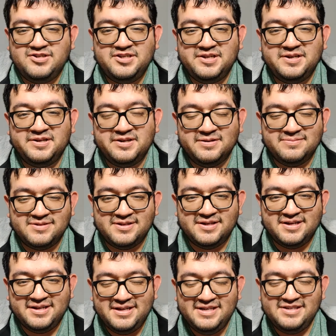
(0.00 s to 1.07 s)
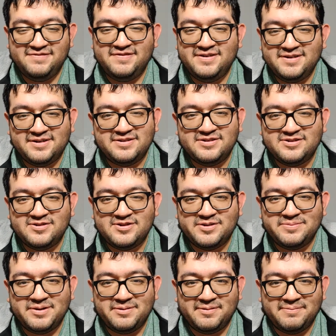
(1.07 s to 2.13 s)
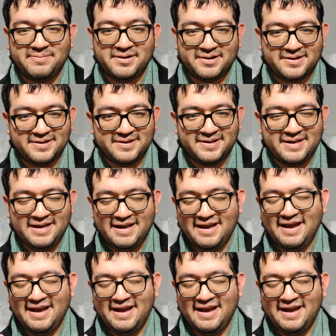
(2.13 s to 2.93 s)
Shiki comes in. He's very concerned about Rebecca.